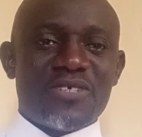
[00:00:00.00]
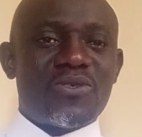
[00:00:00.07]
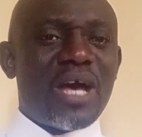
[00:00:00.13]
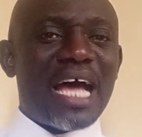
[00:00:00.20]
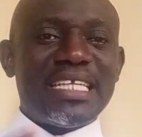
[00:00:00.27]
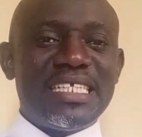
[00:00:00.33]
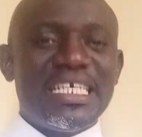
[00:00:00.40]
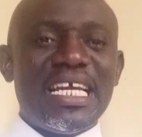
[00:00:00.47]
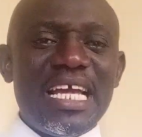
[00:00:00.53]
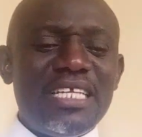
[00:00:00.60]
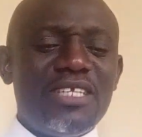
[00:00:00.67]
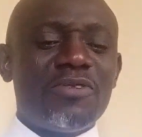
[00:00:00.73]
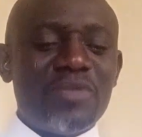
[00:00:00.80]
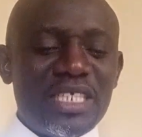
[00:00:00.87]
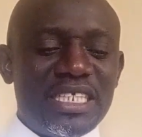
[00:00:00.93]
So at the
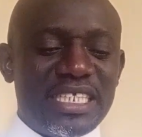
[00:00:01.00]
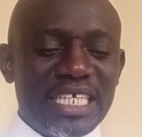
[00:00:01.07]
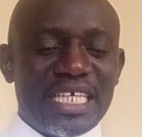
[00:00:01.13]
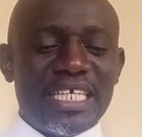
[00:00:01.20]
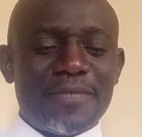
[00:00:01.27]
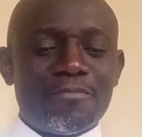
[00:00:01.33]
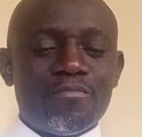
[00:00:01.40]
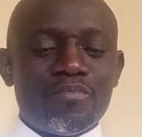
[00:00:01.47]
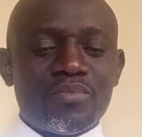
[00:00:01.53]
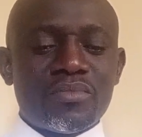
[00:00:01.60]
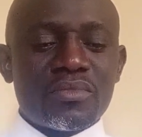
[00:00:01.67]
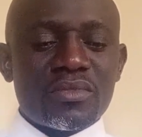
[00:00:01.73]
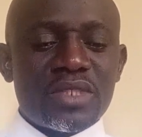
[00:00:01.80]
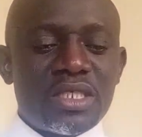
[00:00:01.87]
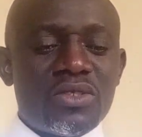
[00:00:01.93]
end of the day,
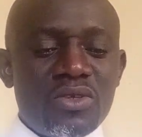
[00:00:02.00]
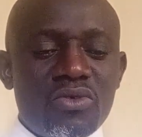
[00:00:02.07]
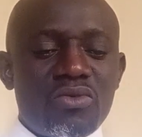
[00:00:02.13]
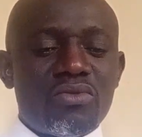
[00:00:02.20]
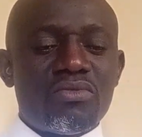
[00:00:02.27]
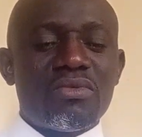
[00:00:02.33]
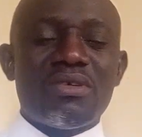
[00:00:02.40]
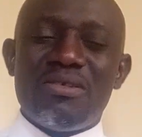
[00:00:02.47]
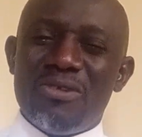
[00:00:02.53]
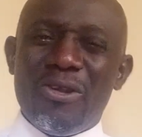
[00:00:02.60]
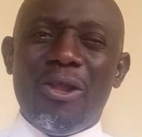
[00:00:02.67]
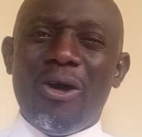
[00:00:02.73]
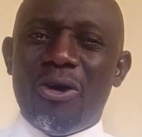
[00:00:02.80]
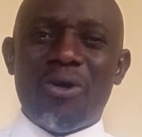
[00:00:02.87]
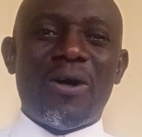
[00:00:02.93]

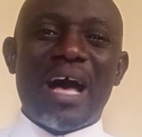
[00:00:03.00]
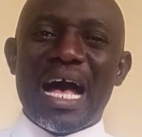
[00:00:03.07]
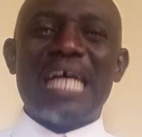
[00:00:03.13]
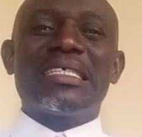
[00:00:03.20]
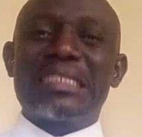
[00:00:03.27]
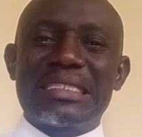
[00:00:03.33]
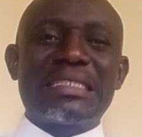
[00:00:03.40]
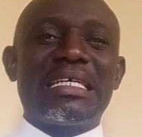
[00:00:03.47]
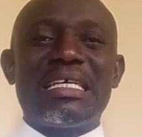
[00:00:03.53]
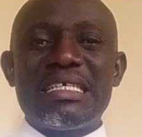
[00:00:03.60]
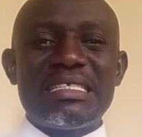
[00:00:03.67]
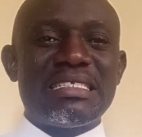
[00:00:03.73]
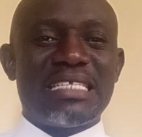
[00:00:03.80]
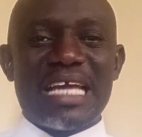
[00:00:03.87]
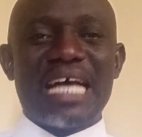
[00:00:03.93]
law has
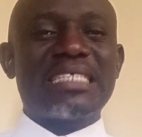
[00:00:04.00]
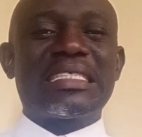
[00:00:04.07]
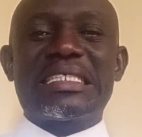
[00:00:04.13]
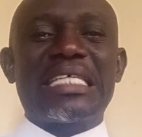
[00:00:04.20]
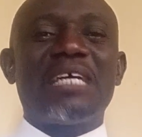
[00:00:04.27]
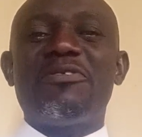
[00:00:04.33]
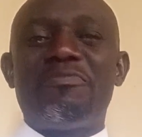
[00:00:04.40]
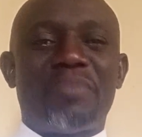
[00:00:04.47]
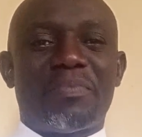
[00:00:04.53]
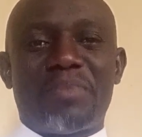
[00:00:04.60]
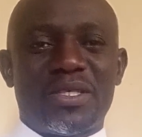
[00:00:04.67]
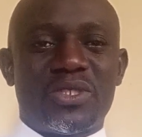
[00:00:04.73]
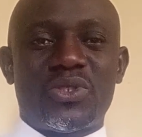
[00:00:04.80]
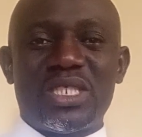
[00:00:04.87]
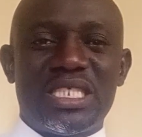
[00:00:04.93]
their
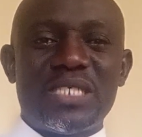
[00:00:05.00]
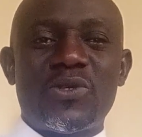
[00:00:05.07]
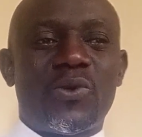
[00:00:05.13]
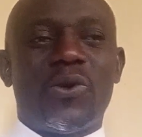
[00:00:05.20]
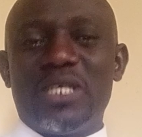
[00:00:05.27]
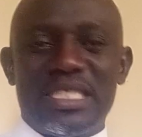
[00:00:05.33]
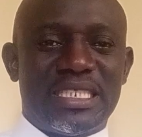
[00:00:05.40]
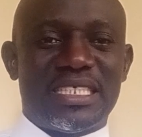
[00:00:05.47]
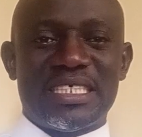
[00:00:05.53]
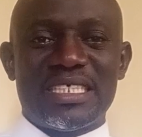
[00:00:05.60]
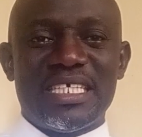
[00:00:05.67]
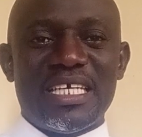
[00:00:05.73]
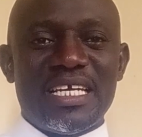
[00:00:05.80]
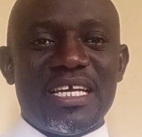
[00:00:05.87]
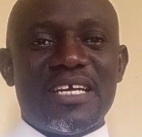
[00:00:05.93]
self-perpetuating quality.
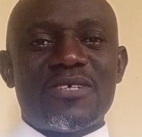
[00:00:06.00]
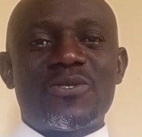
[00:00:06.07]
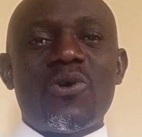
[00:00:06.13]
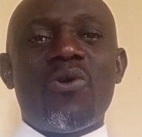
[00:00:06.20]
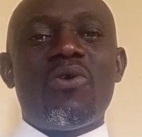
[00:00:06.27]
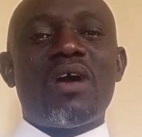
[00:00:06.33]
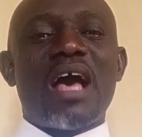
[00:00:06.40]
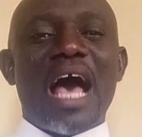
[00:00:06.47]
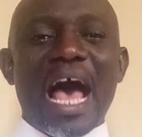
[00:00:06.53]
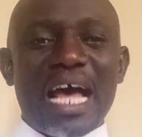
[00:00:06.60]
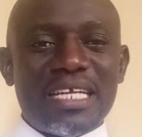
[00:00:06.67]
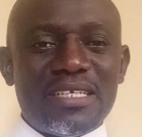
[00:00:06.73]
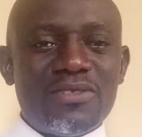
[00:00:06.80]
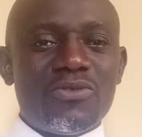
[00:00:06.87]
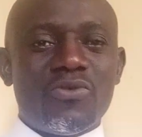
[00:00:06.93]
So,
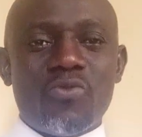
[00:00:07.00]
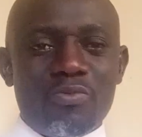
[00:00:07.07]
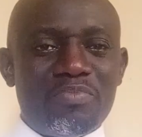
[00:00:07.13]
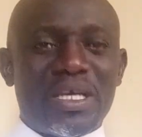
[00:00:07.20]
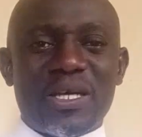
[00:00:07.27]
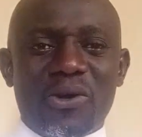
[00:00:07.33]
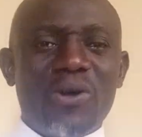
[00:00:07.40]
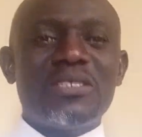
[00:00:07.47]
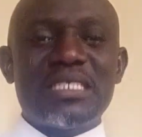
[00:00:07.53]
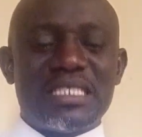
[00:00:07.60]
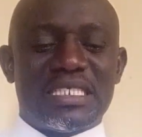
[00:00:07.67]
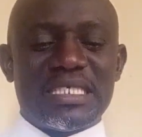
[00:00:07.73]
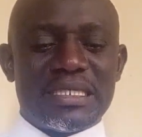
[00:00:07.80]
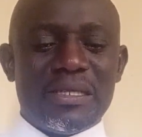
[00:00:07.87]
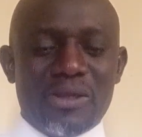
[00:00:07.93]
and because
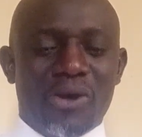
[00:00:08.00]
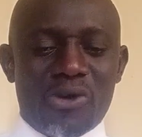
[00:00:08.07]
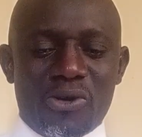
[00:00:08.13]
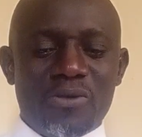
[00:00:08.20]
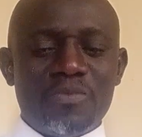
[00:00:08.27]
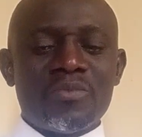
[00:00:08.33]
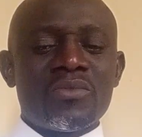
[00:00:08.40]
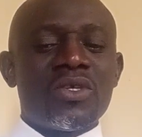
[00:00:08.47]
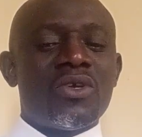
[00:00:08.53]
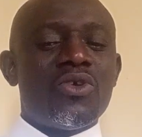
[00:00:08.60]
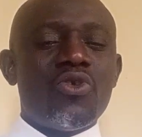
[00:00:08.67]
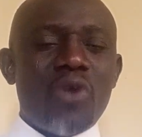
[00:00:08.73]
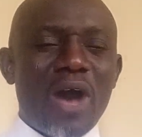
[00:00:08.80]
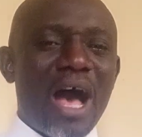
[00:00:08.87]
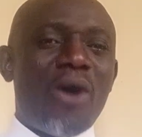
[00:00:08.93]
it is law,
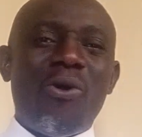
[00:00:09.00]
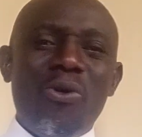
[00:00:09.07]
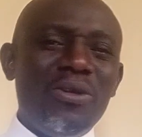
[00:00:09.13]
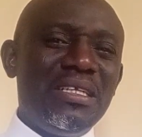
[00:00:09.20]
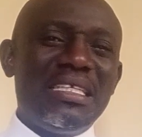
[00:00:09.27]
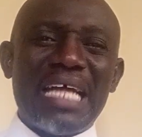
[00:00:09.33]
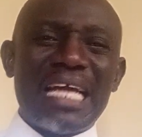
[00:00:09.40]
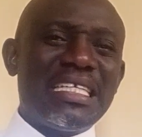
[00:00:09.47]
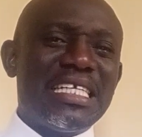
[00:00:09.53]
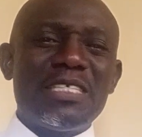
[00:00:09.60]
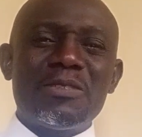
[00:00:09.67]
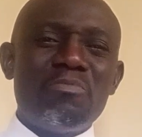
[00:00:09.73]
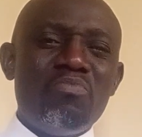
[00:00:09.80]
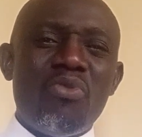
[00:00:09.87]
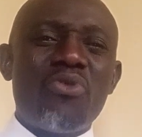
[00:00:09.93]
you are under
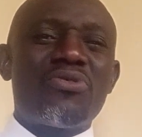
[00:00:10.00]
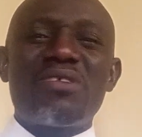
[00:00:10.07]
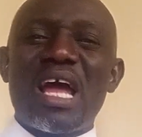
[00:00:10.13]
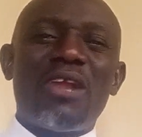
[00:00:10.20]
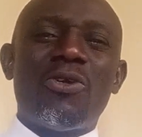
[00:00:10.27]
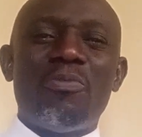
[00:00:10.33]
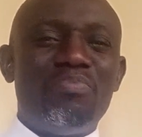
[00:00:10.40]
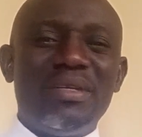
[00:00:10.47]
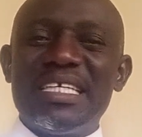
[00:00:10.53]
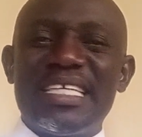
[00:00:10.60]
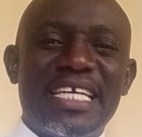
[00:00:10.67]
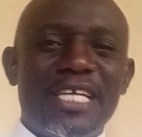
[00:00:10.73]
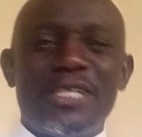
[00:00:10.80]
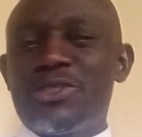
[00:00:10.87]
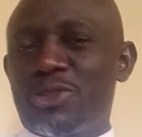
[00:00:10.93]
this moral
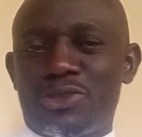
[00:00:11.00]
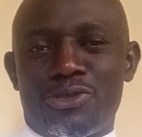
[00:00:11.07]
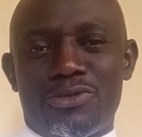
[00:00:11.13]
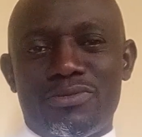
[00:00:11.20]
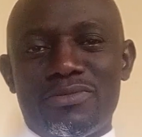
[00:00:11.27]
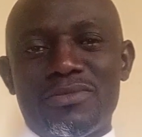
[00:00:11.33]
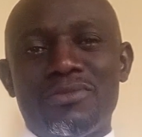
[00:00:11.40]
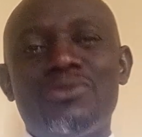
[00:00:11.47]
obligation